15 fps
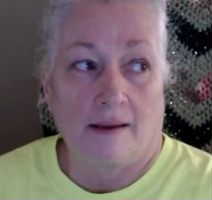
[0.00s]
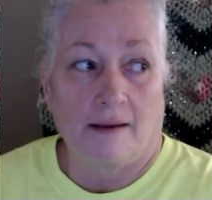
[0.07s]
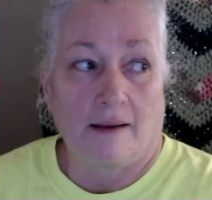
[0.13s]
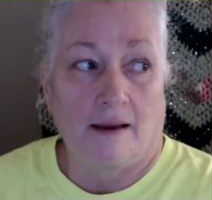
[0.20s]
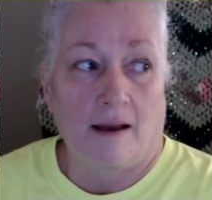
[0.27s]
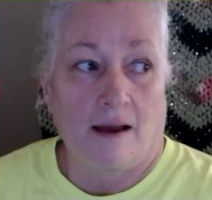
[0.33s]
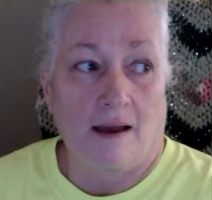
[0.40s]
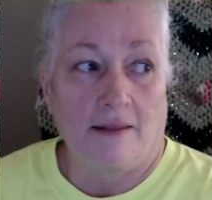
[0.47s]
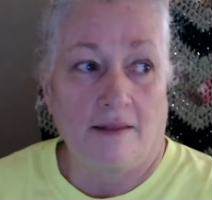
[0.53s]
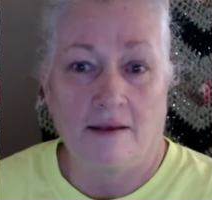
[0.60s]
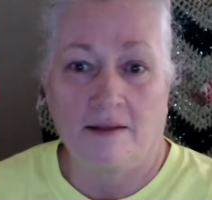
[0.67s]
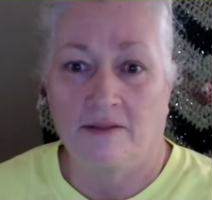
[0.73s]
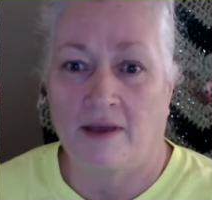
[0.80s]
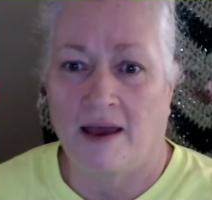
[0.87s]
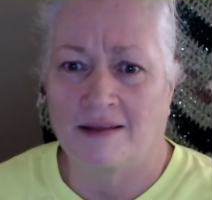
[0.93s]
I think
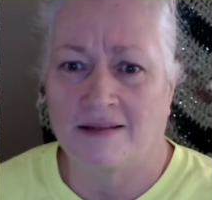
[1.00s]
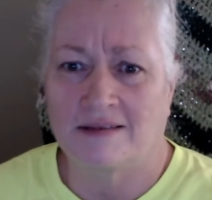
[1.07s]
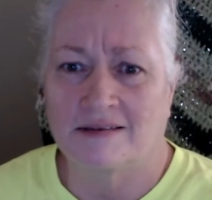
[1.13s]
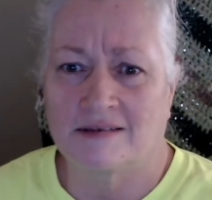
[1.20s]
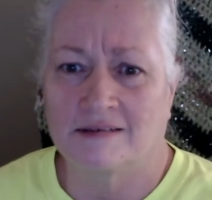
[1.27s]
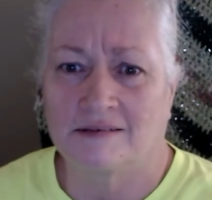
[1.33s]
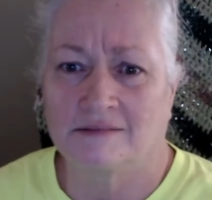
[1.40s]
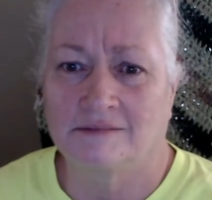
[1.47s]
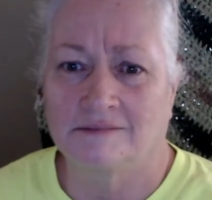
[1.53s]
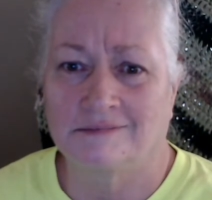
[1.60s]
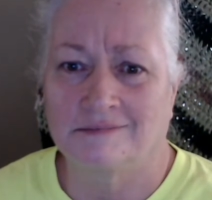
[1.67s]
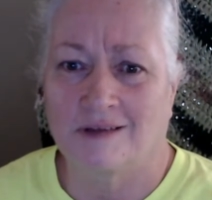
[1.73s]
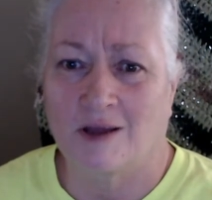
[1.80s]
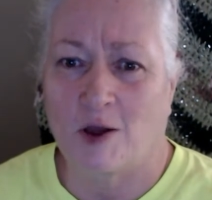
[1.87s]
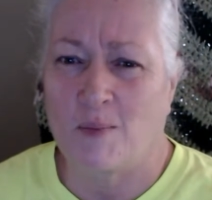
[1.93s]
that's
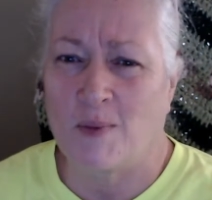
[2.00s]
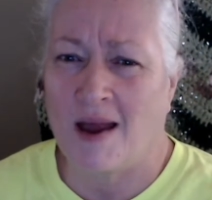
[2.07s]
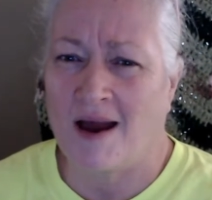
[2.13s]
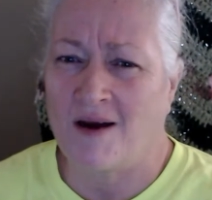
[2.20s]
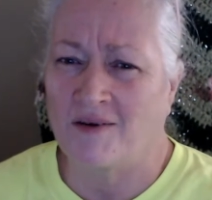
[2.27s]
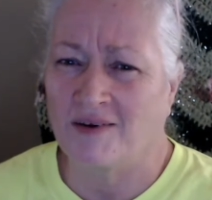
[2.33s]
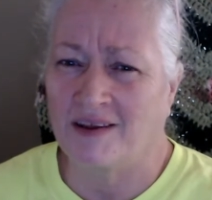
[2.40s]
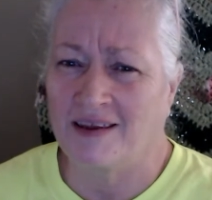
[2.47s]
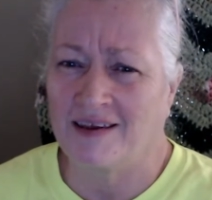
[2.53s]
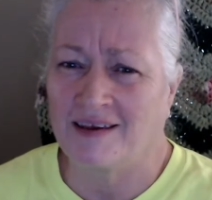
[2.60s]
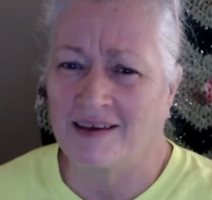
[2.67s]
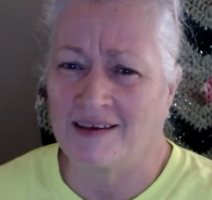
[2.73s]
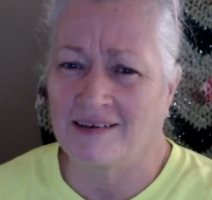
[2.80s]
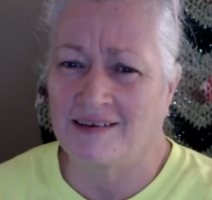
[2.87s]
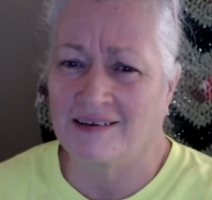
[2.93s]
about
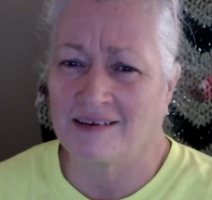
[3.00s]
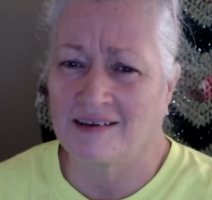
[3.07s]
it.